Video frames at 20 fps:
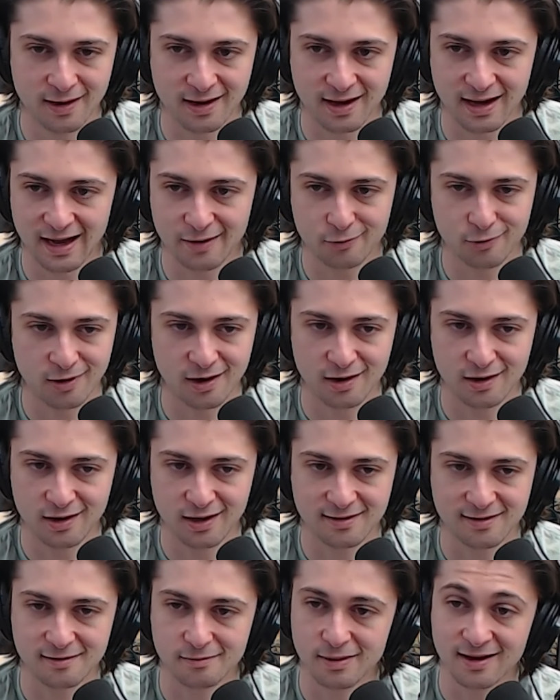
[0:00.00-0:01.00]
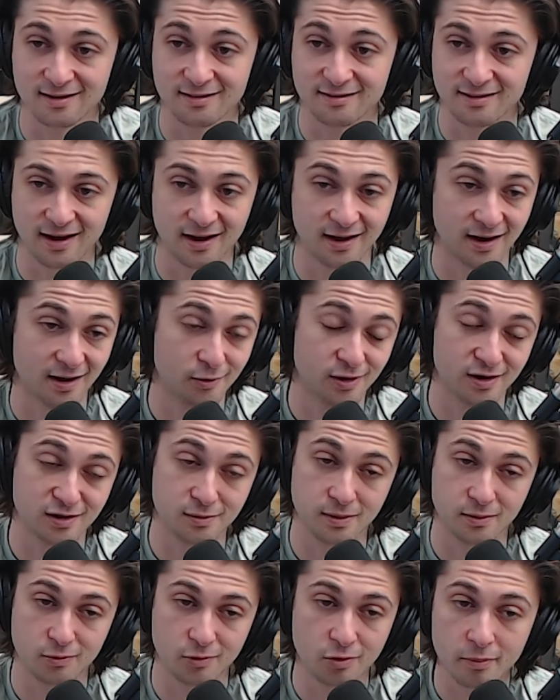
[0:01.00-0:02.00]
I want it to be on Zion. I want it to
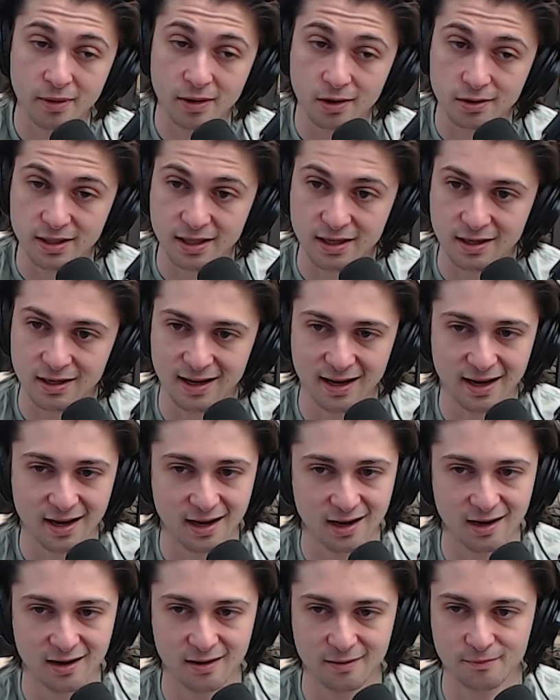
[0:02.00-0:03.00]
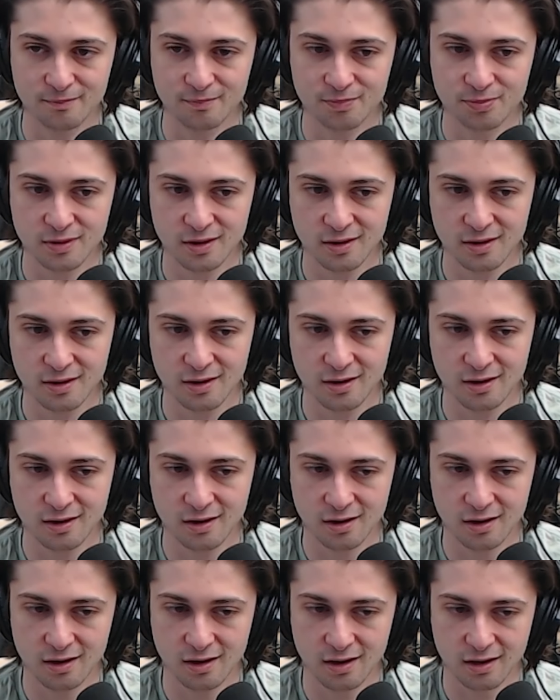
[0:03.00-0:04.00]
be what we're building.
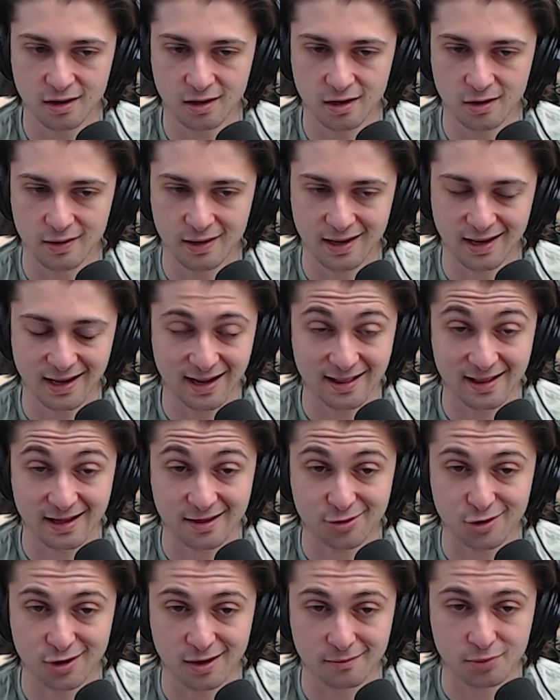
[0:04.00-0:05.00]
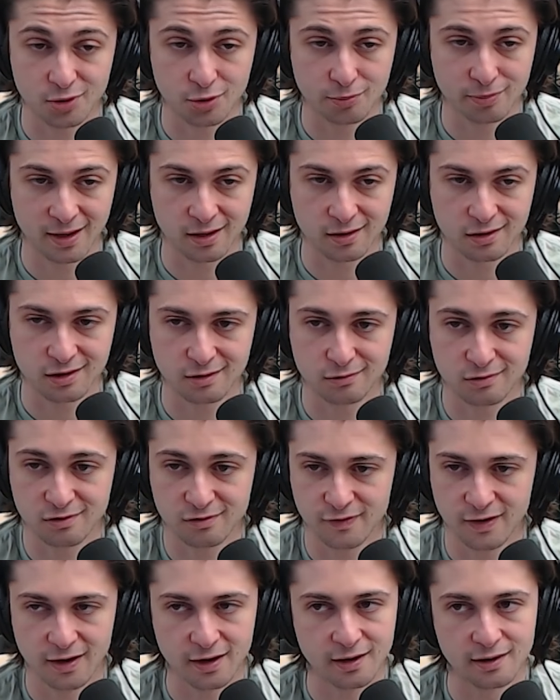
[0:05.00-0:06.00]
And I like the name Burnt Banksy. It was
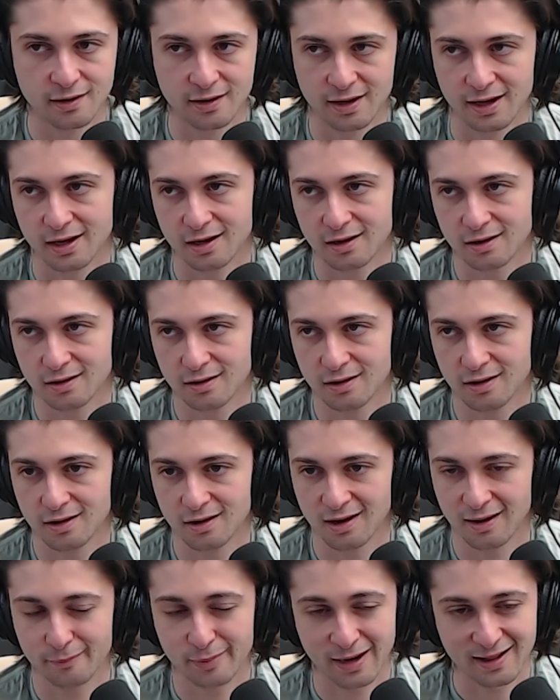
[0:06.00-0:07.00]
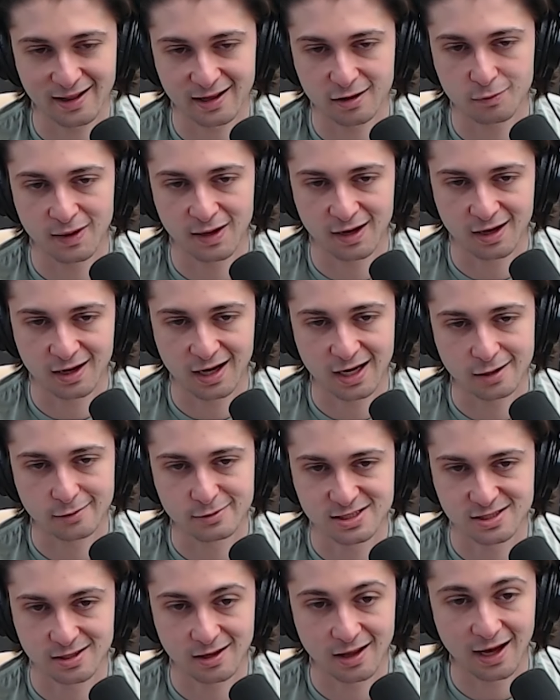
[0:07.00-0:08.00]
fun. But I liked being
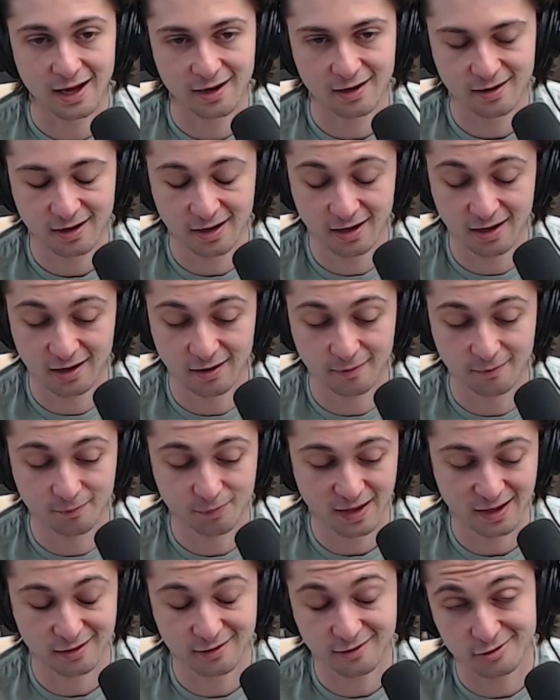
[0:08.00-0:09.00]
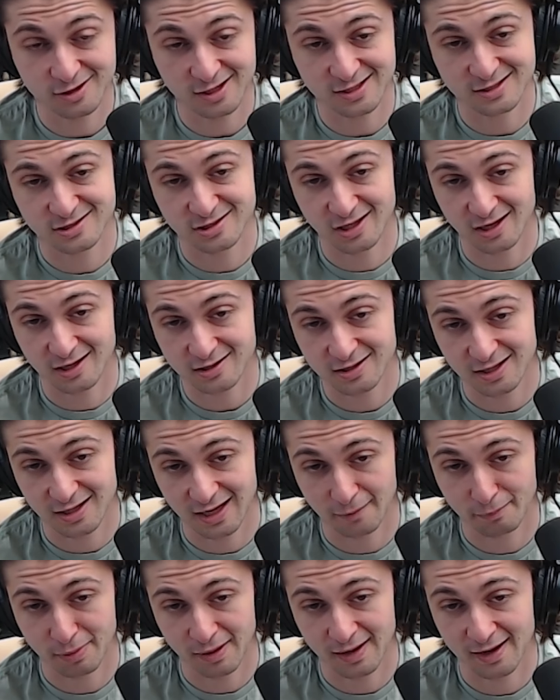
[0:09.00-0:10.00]
anonymous a lot. And so it does suck to
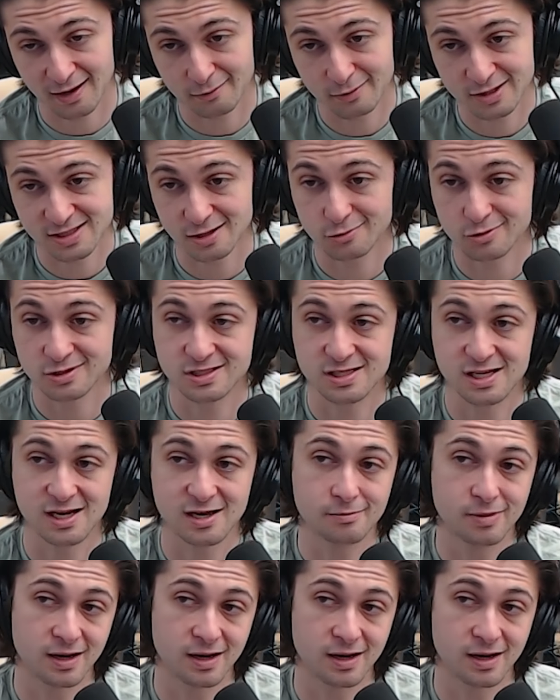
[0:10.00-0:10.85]
not be anonymous, I will say.